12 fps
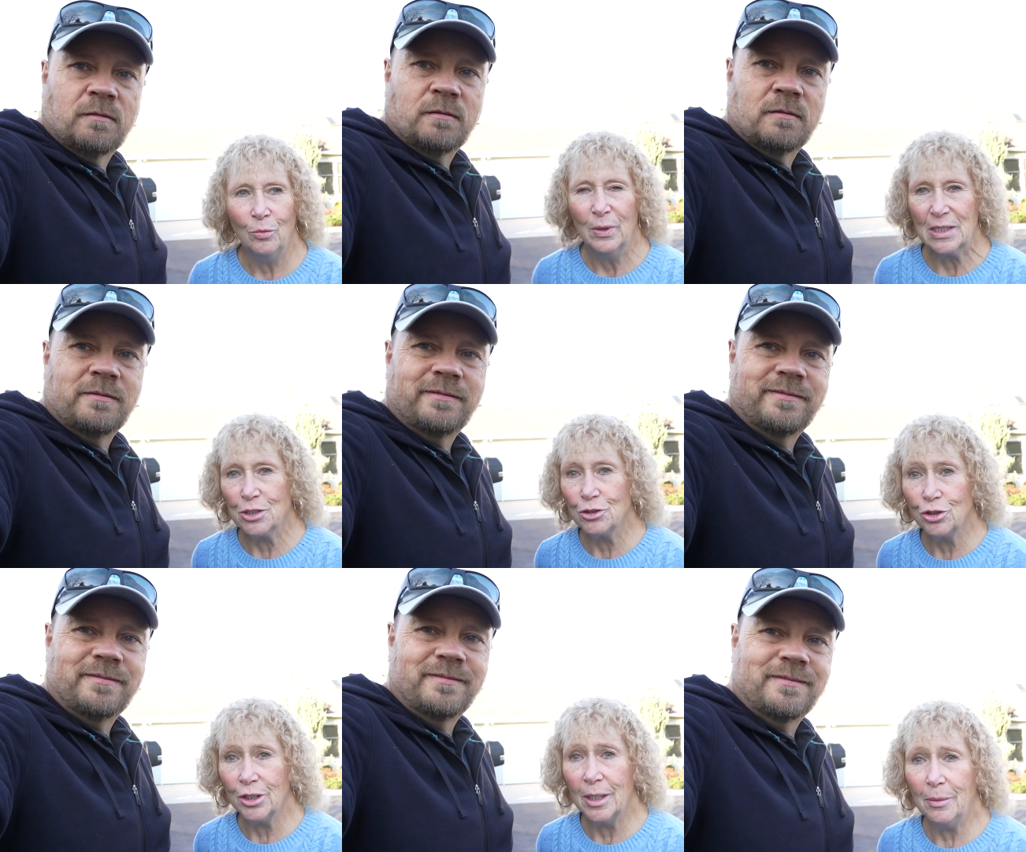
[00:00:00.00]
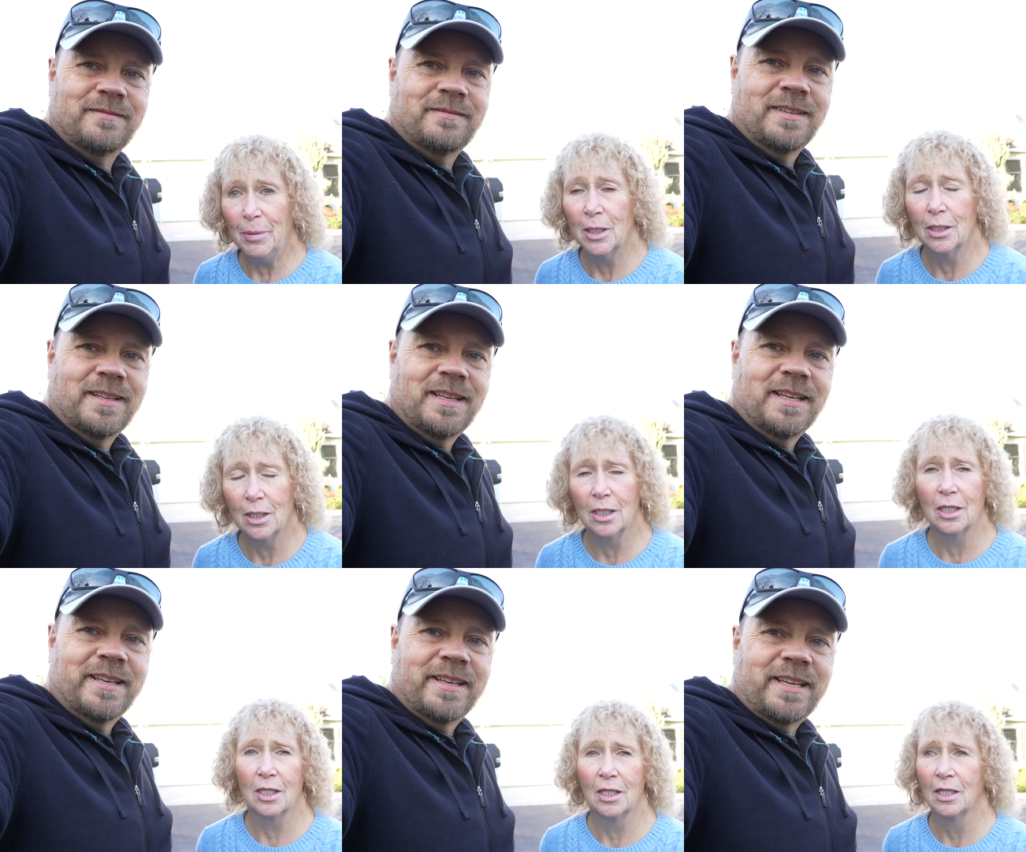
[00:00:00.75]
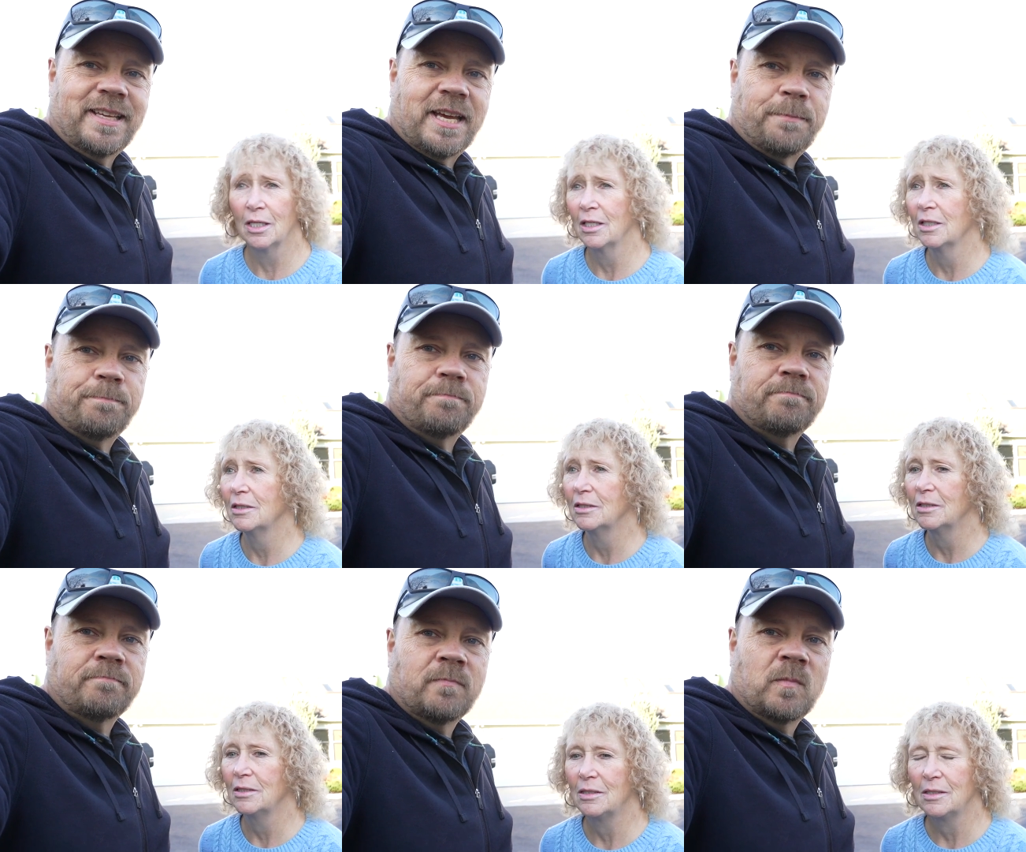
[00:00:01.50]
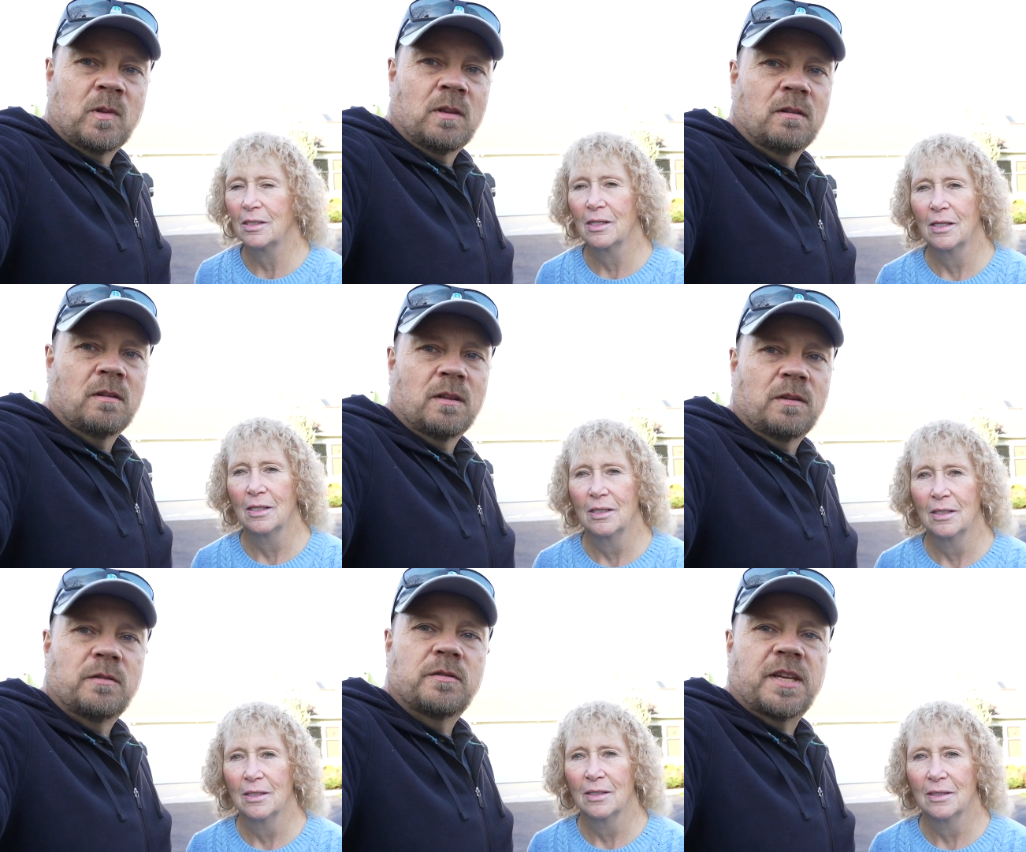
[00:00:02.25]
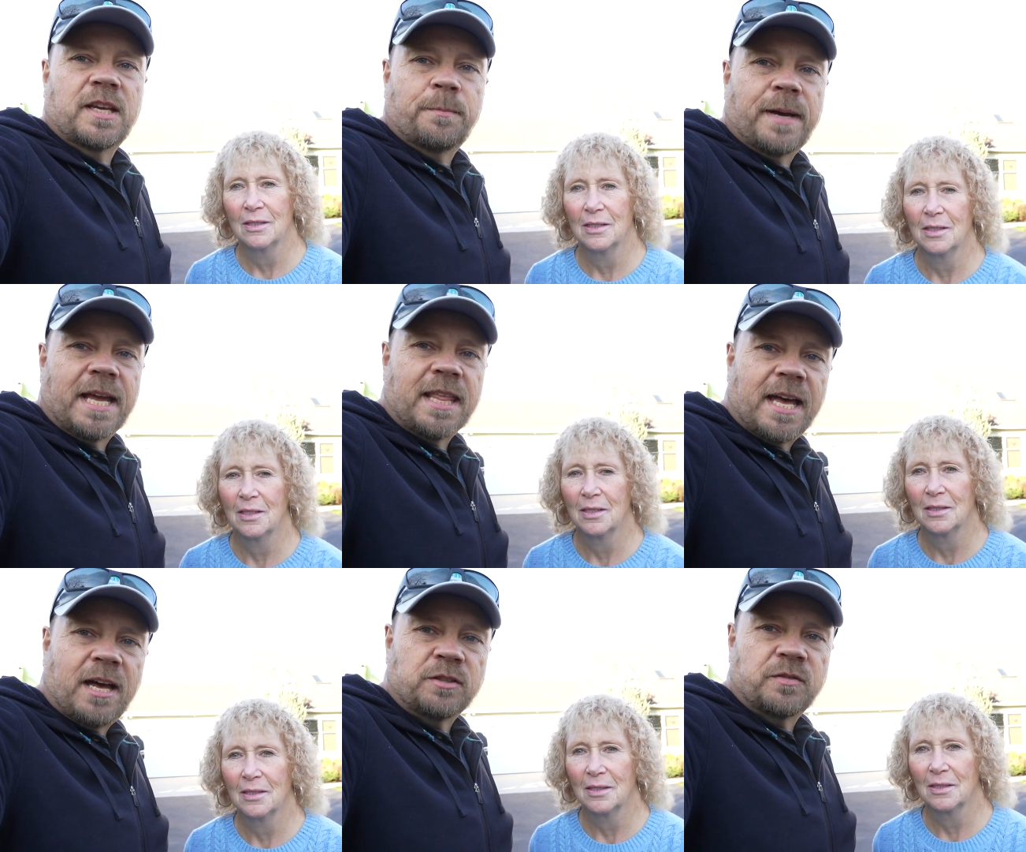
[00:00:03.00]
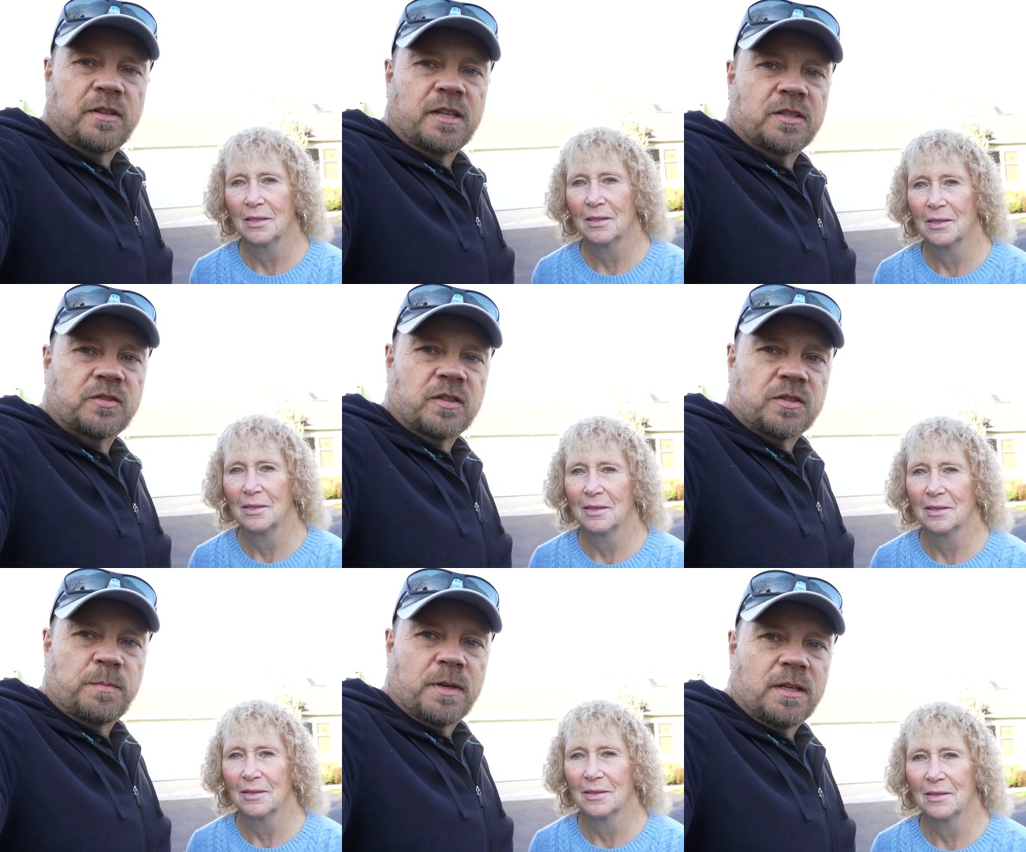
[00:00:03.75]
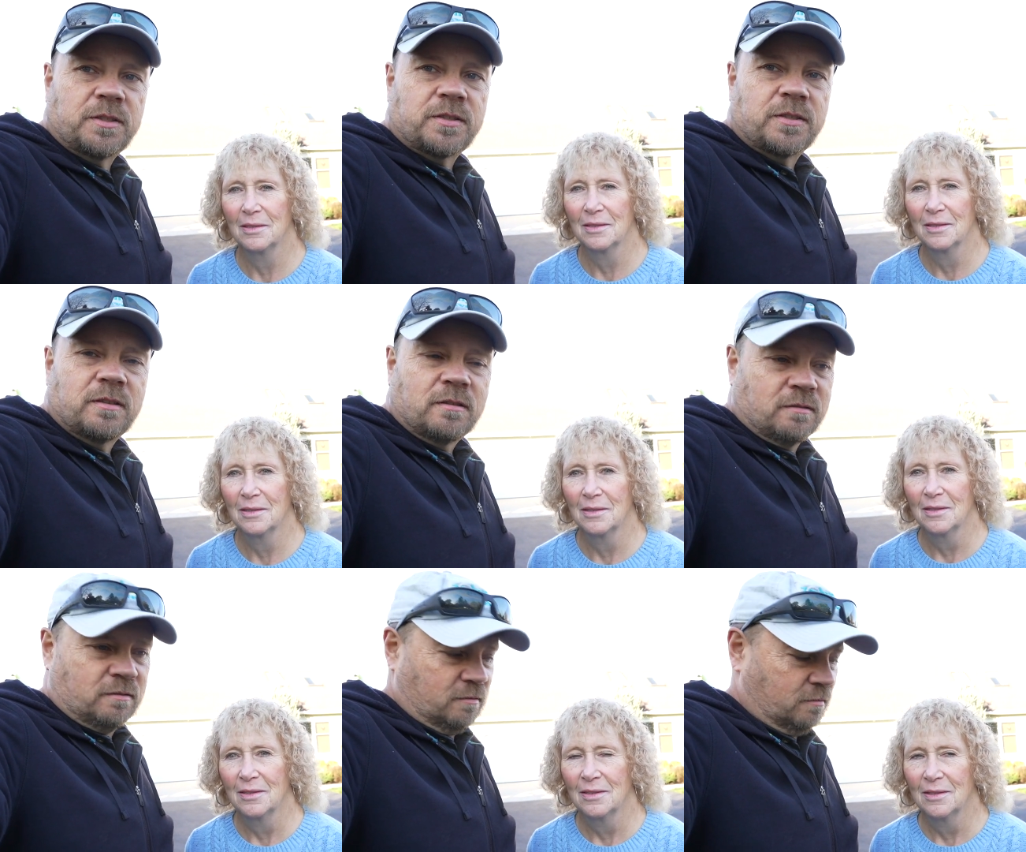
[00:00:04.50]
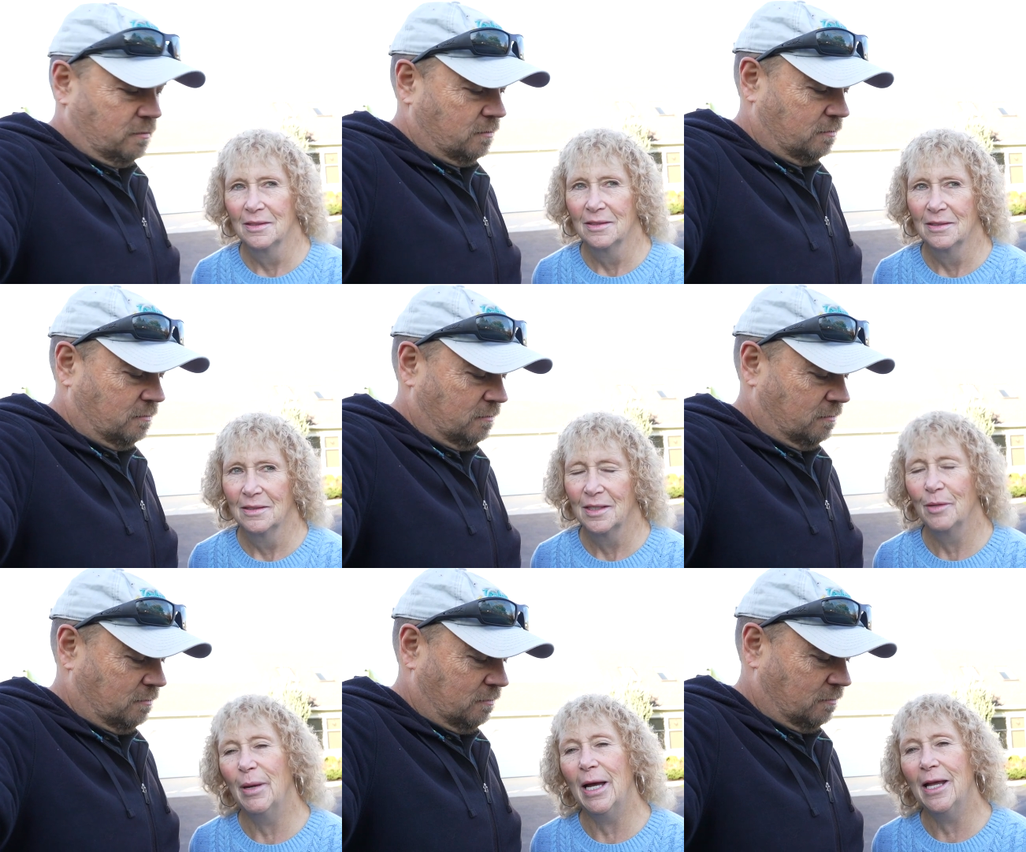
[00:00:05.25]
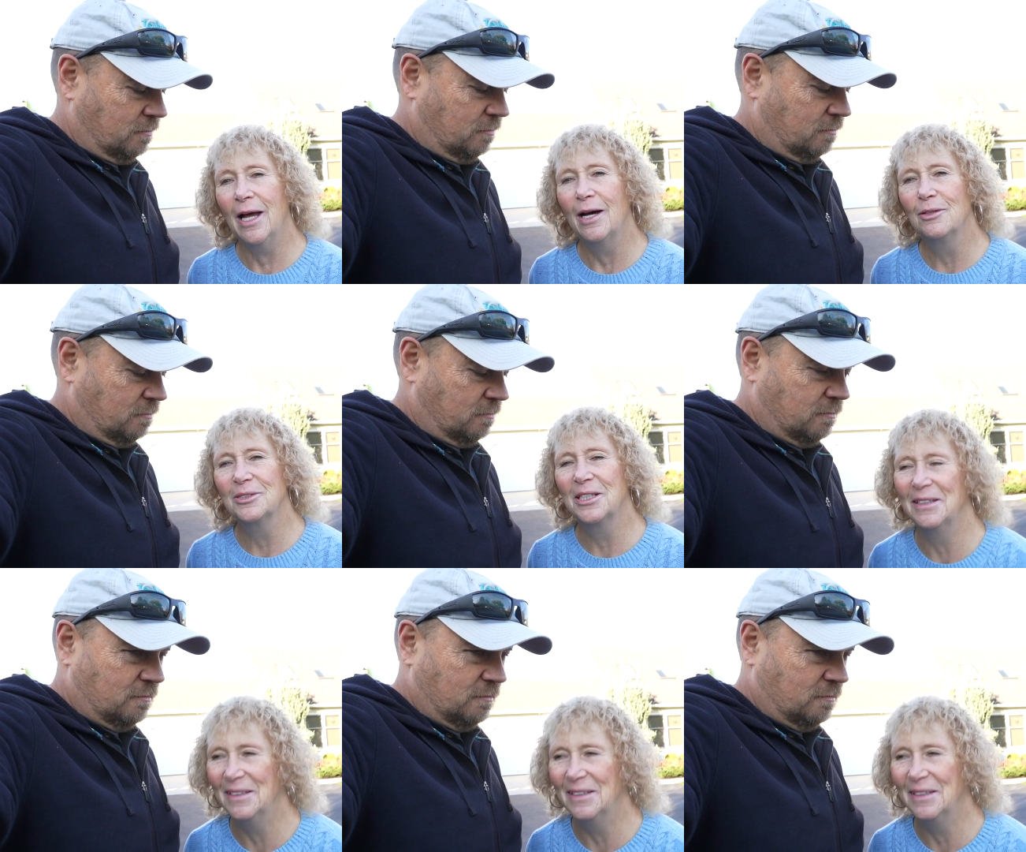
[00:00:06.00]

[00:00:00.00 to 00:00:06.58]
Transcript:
Speaker 1: winter trip. Yep. Say goodbye to the house for the next six months.
Speaker 2: Goodbye, house.